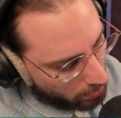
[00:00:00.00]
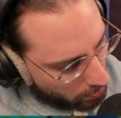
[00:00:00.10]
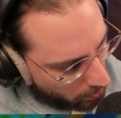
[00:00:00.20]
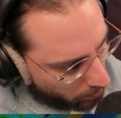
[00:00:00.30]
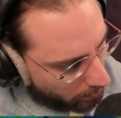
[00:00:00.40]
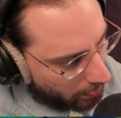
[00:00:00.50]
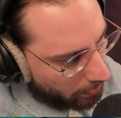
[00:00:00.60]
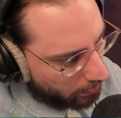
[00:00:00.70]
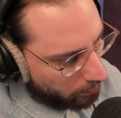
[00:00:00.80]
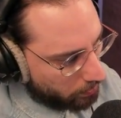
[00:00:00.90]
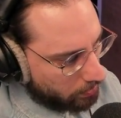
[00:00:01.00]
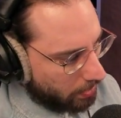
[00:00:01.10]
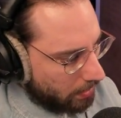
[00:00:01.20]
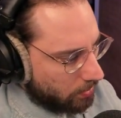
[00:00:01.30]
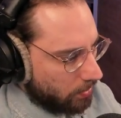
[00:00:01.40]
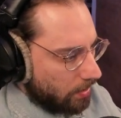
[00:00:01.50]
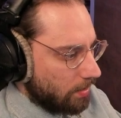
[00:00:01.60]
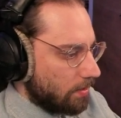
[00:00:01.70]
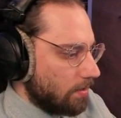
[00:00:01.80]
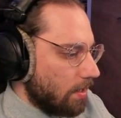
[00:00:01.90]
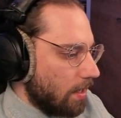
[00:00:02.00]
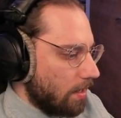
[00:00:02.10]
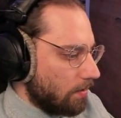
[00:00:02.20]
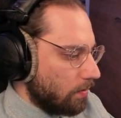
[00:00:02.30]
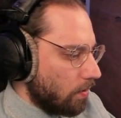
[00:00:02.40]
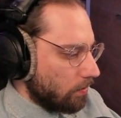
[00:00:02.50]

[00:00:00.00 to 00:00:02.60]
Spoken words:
curating those textures to go